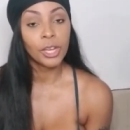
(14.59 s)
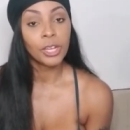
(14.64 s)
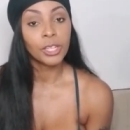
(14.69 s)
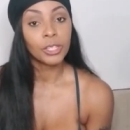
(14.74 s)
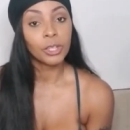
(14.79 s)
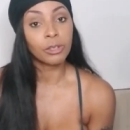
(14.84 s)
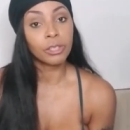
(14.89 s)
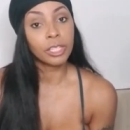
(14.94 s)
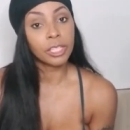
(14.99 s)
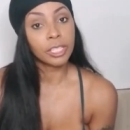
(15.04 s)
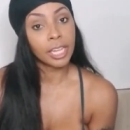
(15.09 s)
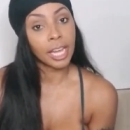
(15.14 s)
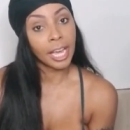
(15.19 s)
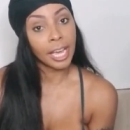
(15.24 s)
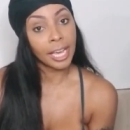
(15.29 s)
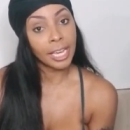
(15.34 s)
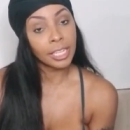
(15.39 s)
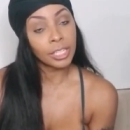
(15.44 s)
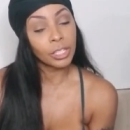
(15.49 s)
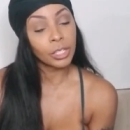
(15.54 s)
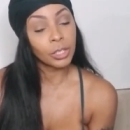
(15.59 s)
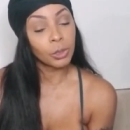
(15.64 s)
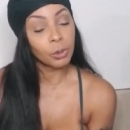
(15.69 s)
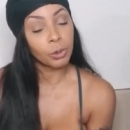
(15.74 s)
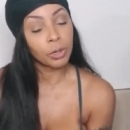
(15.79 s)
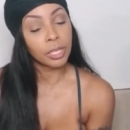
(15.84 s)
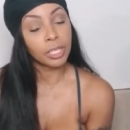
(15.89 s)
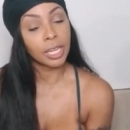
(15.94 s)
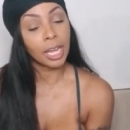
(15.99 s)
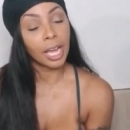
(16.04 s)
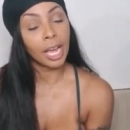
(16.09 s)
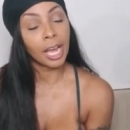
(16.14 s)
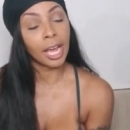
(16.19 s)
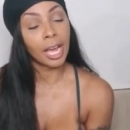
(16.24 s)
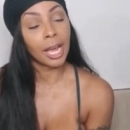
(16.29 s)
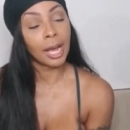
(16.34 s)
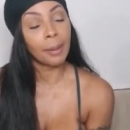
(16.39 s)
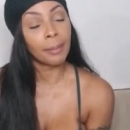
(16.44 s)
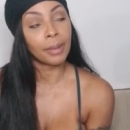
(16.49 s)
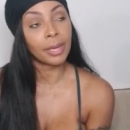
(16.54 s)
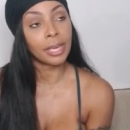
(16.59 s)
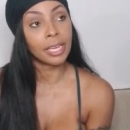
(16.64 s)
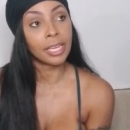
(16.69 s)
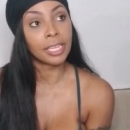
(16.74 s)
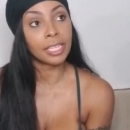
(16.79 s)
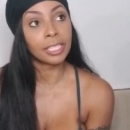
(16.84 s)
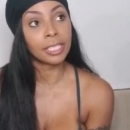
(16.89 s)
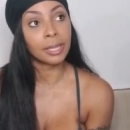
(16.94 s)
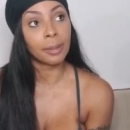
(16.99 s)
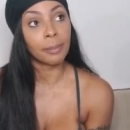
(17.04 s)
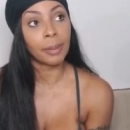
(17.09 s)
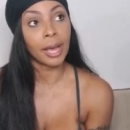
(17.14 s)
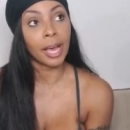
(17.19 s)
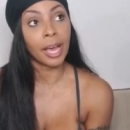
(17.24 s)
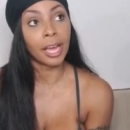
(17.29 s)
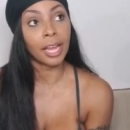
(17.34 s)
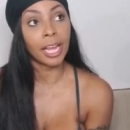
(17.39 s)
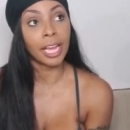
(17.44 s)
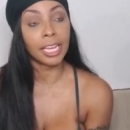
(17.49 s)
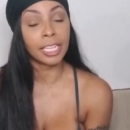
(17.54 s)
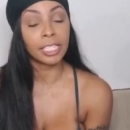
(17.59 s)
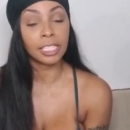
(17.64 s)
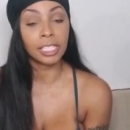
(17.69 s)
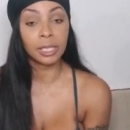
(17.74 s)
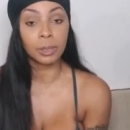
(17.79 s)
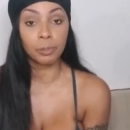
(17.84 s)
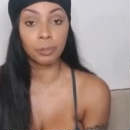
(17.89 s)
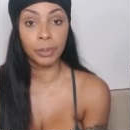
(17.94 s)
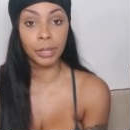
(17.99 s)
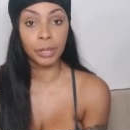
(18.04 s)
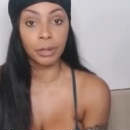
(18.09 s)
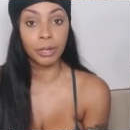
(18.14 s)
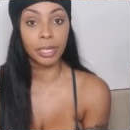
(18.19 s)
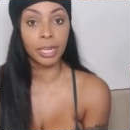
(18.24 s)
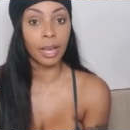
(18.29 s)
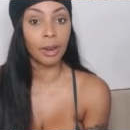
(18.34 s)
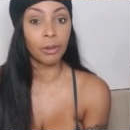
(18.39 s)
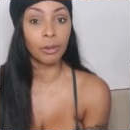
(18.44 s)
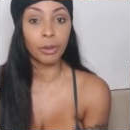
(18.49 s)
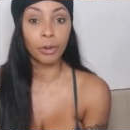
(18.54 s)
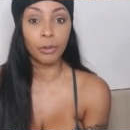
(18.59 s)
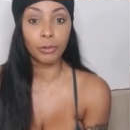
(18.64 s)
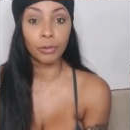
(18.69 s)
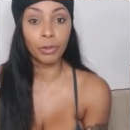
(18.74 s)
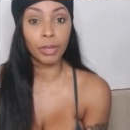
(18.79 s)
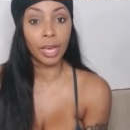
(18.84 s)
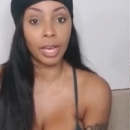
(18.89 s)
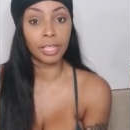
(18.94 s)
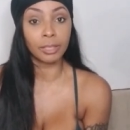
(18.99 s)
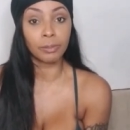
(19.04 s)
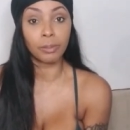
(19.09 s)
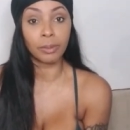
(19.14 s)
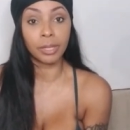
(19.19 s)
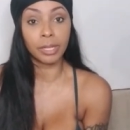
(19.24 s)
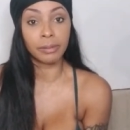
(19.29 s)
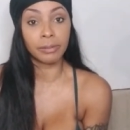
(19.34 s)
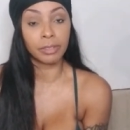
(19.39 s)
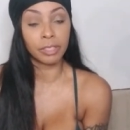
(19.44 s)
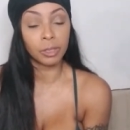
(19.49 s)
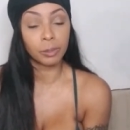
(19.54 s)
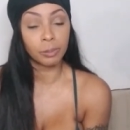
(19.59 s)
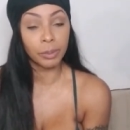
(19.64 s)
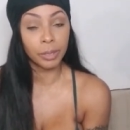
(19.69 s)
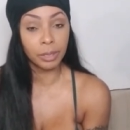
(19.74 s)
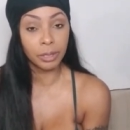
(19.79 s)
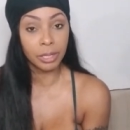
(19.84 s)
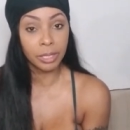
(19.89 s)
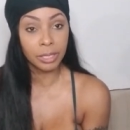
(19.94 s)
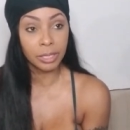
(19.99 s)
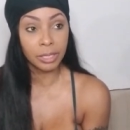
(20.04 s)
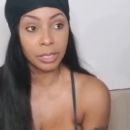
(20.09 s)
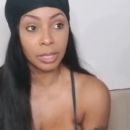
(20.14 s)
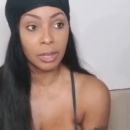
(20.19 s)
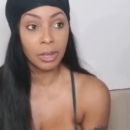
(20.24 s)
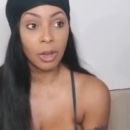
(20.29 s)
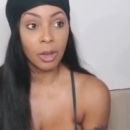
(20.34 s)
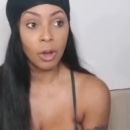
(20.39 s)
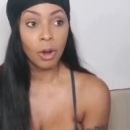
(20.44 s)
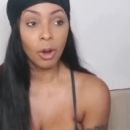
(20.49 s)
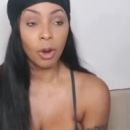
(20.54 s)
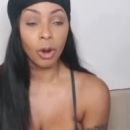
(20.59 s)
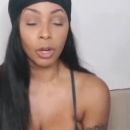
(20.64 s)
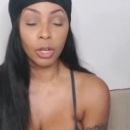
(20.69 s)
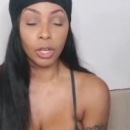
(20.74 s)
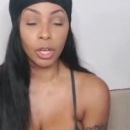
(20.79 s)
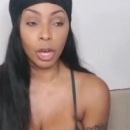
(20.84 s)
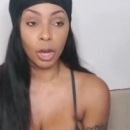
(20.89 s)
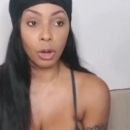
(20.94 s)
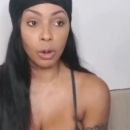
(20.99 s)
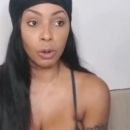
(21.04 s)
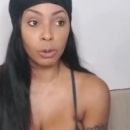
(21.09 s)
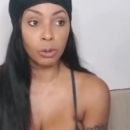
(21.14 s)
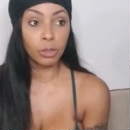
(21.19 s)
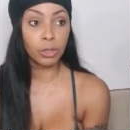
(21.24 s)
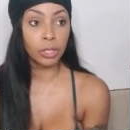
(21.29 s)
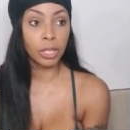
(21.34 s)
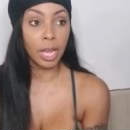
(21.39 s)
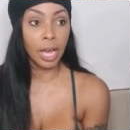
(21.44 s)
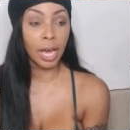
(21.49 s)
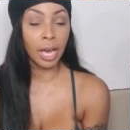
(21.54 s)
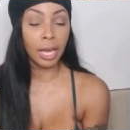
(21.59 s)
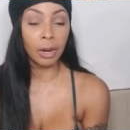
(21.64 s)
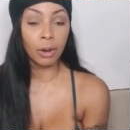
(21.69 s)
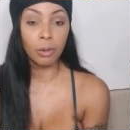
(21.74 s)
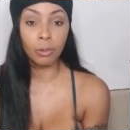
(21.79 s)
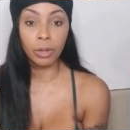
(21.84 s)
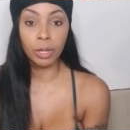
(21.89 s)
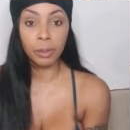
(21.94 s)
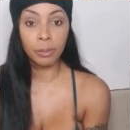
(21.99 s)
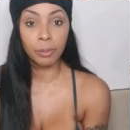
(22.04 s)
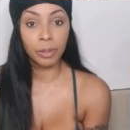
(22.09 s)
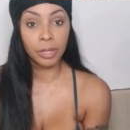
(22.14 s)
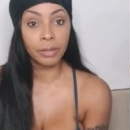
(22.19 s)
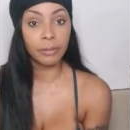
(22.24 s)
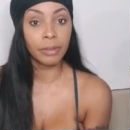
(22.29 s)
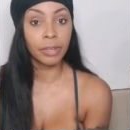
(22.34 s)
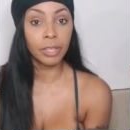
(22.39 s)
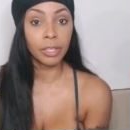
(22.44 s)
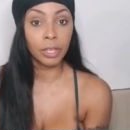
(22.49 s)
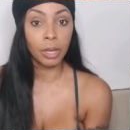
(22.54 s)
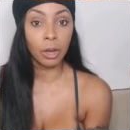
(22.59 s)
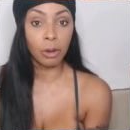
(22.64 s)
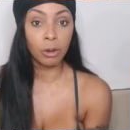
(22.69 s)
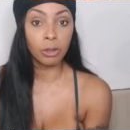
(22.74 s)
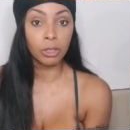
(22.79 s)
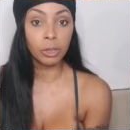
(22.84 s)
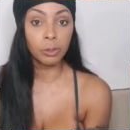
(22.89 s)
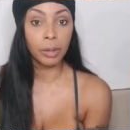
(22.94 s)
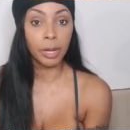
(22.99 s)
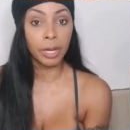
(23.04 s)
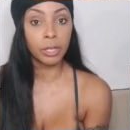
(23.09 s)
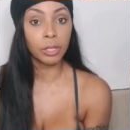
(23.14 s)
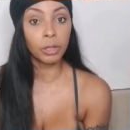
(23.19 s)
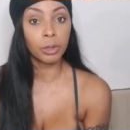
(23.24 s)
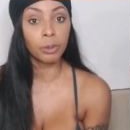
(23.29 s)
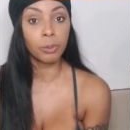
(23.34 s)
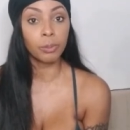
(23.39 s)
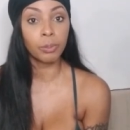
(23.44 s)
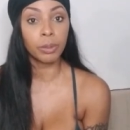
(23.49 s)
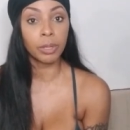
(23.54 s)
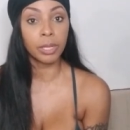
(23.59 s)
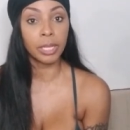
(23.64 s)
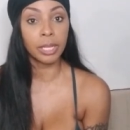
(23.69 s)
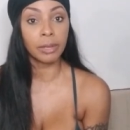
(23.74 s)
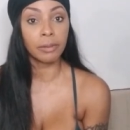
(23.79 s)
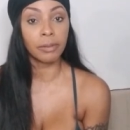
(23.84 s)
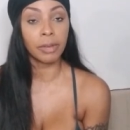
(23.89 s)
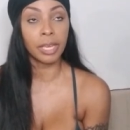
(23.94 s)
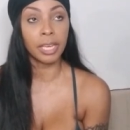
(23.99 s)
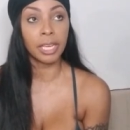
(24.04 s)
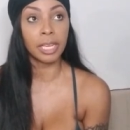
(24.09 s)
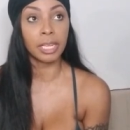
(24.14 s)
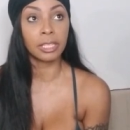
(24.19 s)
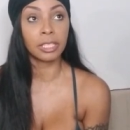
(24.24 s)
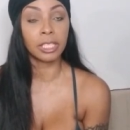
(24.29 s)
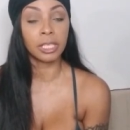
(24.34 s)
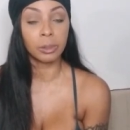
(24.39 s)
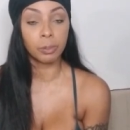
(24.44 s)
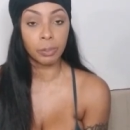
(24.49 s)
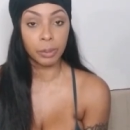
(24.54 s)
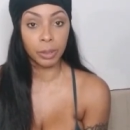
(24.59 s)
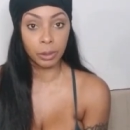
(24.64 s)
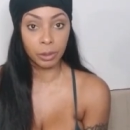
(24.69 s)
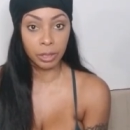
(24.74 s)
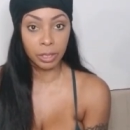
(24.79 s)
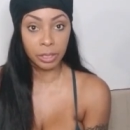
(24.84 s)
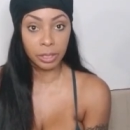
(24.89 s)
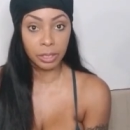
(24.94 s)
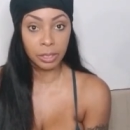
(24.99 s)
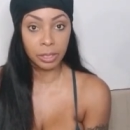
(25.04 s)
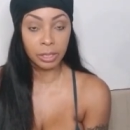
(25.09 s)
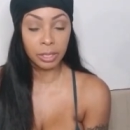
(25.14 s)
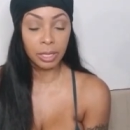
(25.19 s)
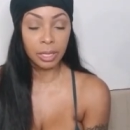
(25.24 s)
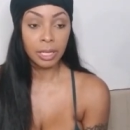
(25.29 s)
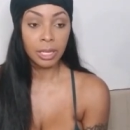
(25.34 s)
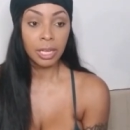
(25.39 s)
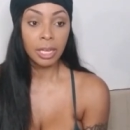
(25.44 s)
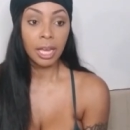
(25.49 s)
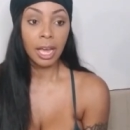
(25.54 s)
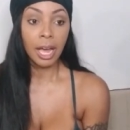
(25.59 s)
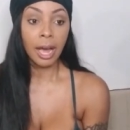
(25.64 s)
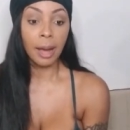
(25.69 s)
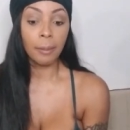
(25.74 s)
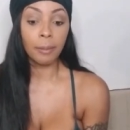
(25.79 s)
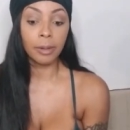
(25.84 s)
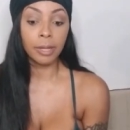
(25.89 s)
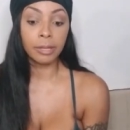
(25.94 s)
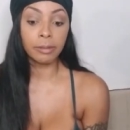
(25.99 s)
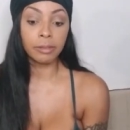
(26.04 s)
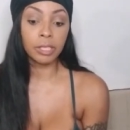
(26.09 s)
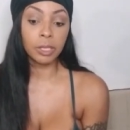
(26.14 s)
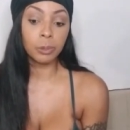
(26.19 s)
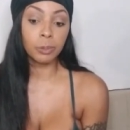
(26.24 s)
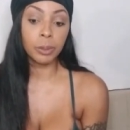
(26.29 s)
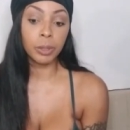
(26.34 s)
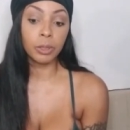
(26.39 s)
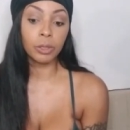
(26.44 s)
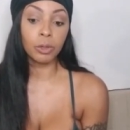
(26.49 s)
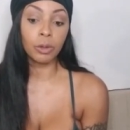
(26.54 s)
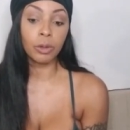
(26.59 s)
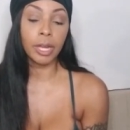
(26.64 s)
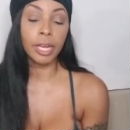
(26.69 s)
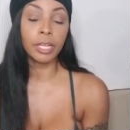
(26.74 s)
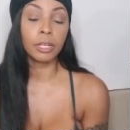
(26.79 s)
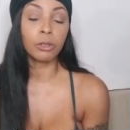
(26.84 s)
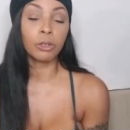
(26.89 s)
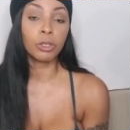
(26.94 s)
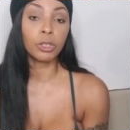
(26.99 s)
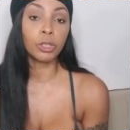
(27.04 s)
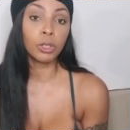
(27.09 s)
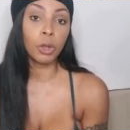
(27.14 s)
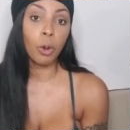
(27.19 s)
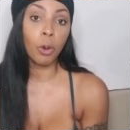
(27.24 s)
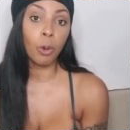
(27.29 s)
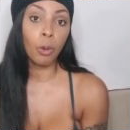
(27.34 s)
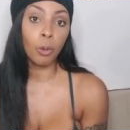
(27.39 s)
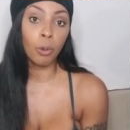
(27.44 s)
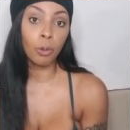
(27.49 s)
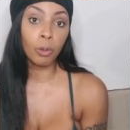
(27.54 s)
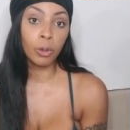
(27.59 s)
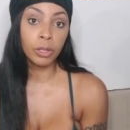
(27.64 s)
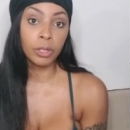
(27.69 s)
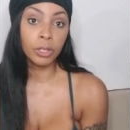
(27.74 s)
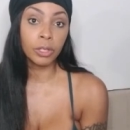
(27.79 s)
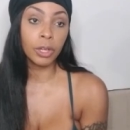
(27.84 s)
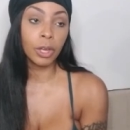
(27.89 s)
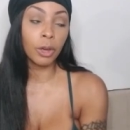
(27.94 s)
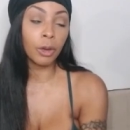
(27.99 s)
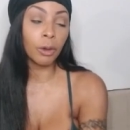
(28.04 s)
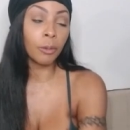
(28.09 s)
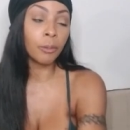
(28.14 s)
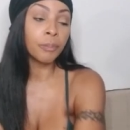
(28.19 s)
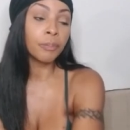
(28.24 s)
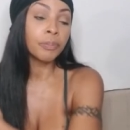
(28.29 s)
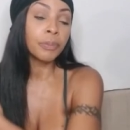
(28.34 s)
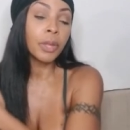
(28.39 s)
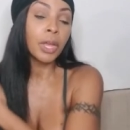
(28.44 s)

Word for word: So today's story time is about a spirit. I don't know if you guys believe in spirits or ghosts. I don't really believe in ghosts, but I do believe in spirits. I believe spirits are like your soul, you know.